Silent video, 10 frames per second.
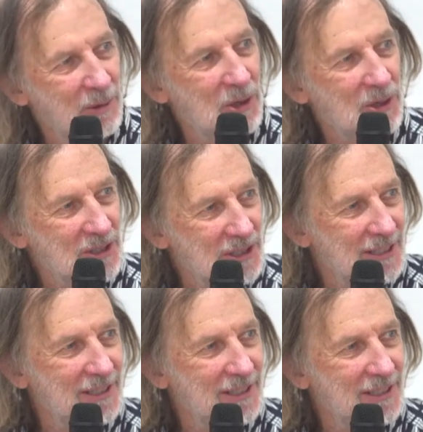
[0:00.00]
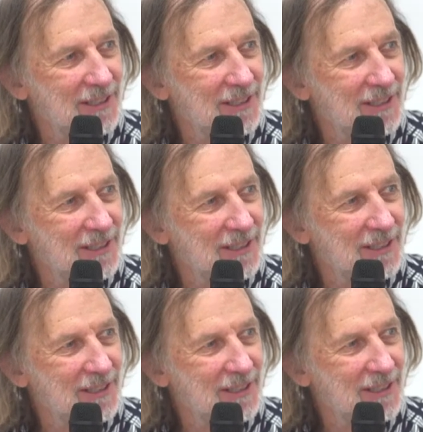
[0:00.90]
water,
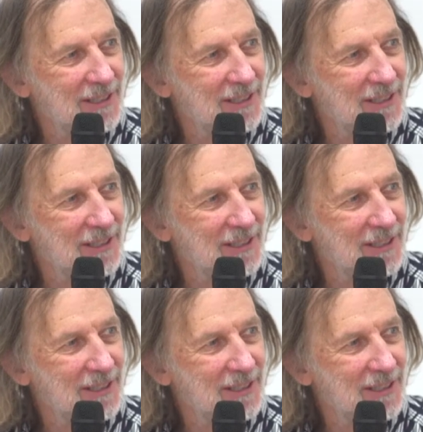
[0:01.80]
irrigation.